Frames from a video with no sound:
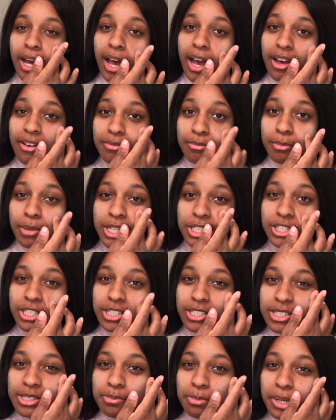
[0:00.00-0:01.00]
have much
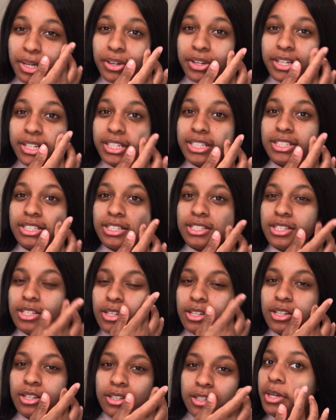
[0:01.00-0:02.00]
experience
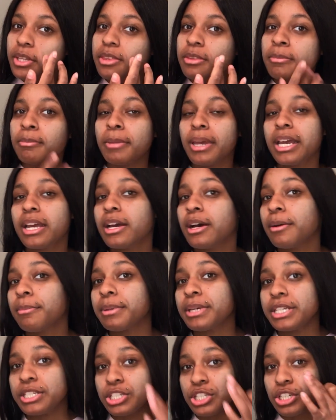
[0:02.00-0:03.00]
with makeup
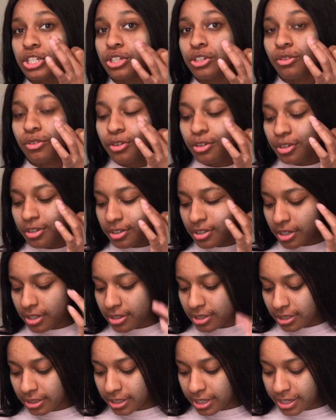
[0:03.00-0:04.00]
in general.
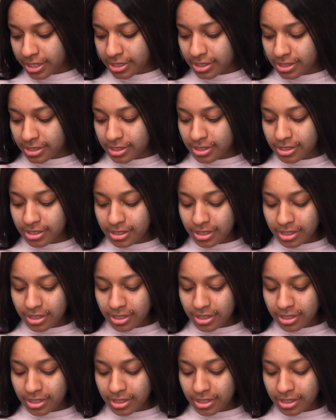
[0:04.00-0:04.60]
Nonetheless,